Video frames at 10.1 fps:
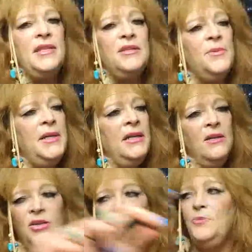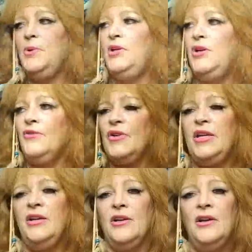this one. You can put it over
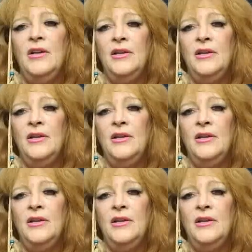here